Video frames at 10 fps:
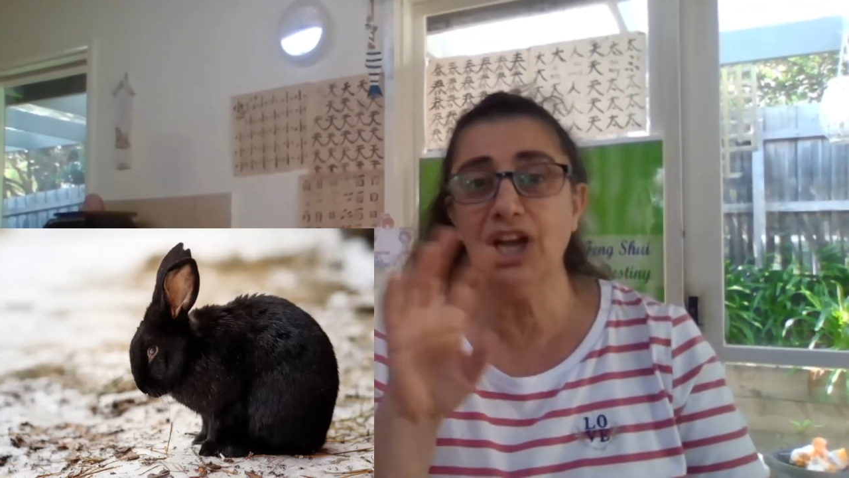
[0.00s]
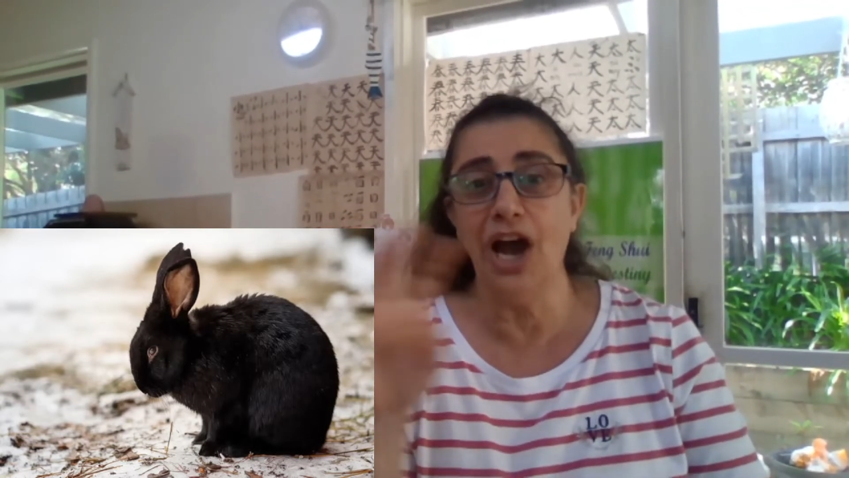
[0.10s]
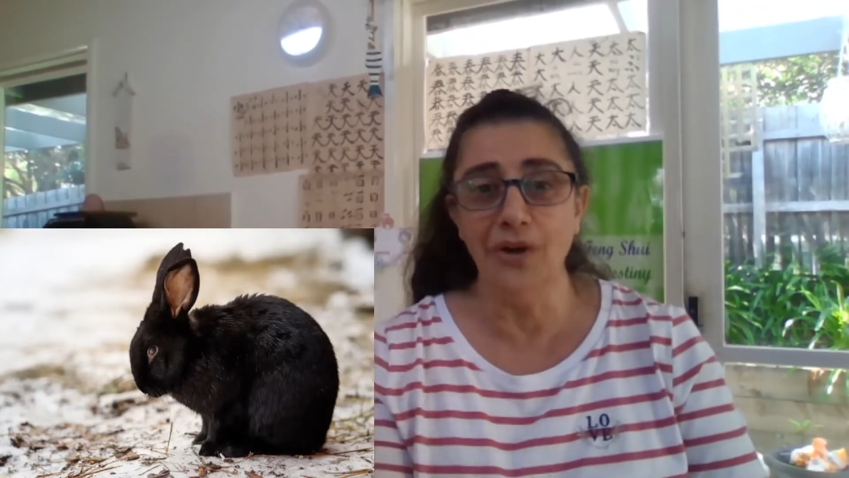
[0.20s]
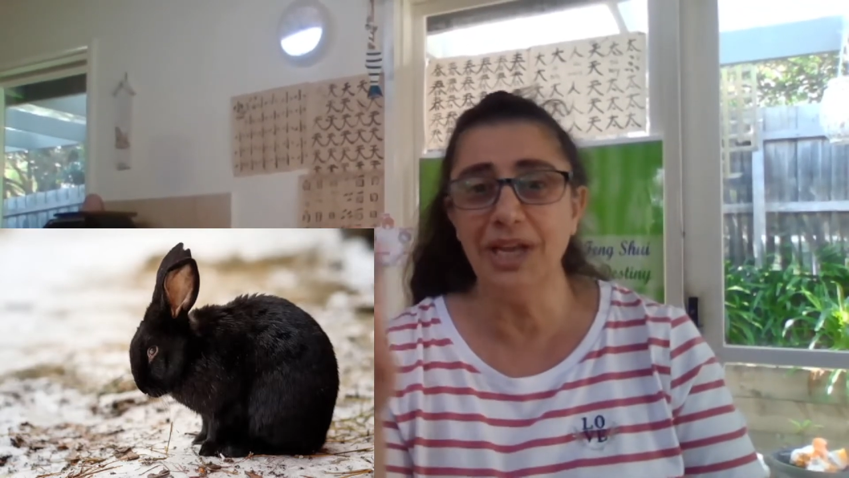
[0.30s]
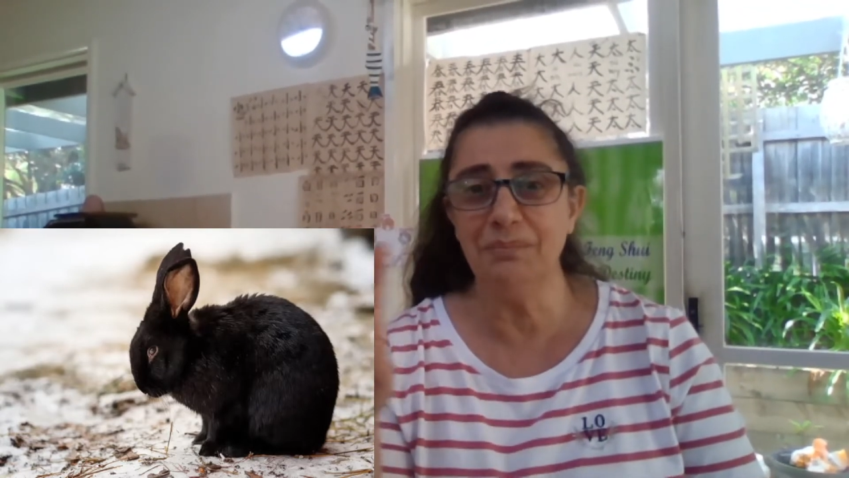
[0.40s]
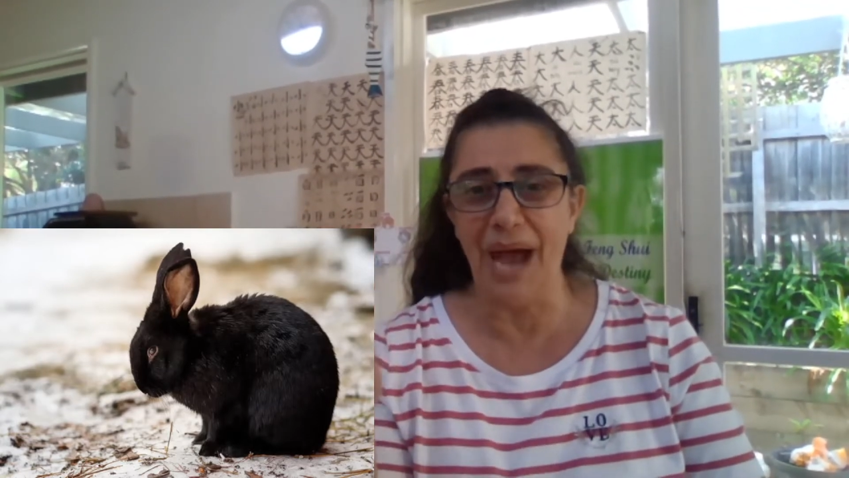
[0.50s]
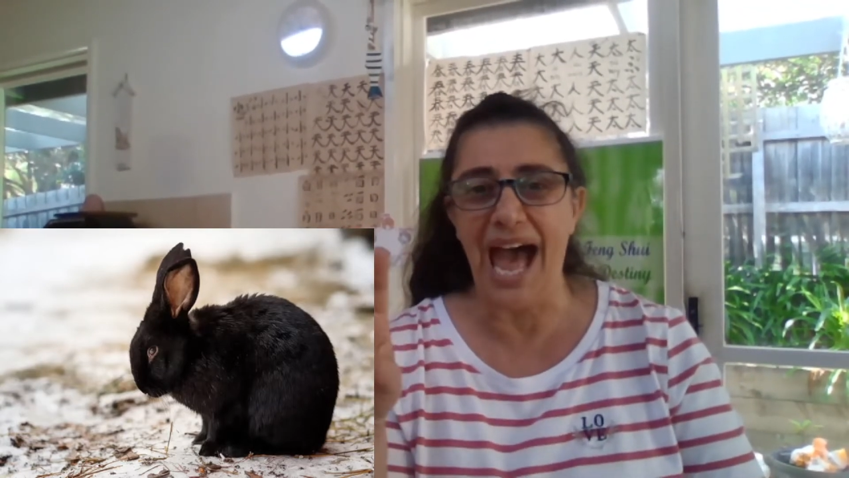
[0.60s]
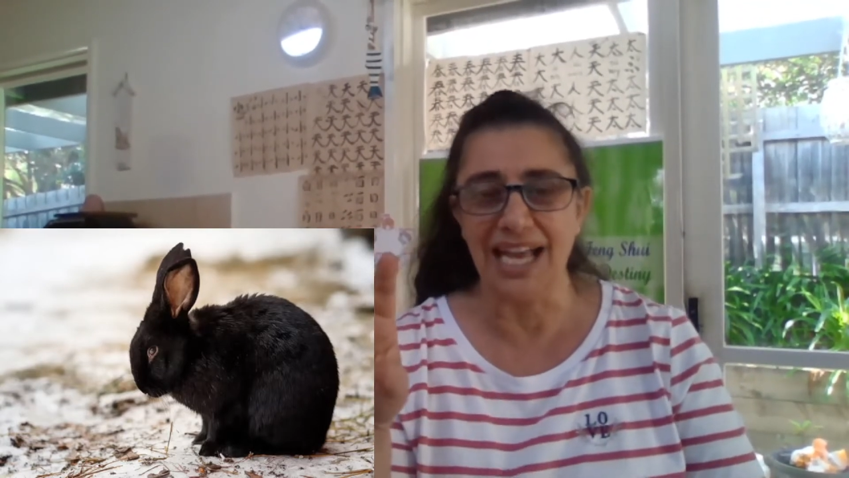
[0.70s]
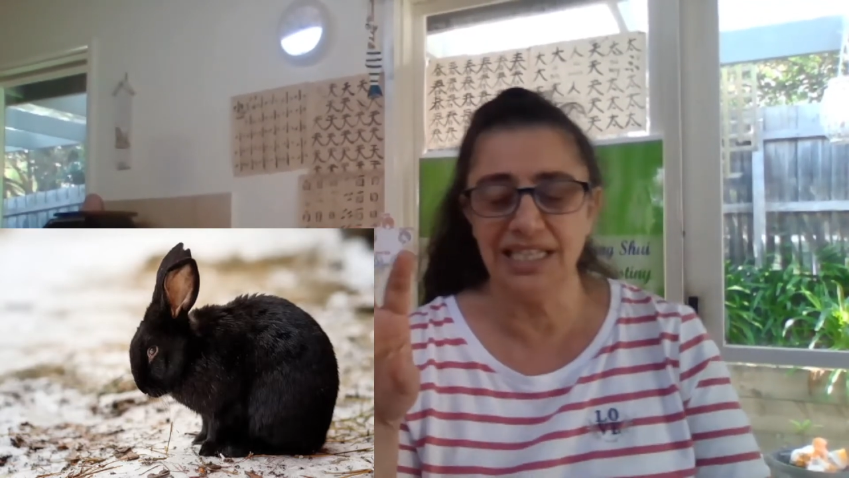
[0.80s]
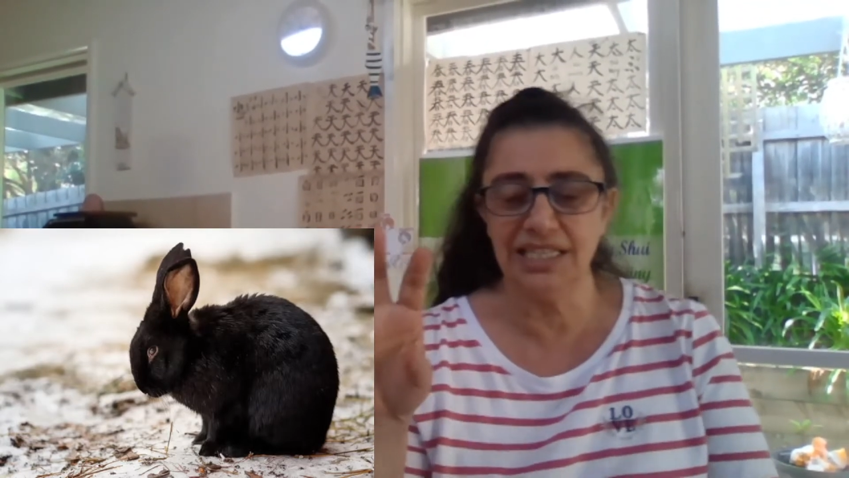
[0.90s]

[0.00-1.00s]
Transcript: going back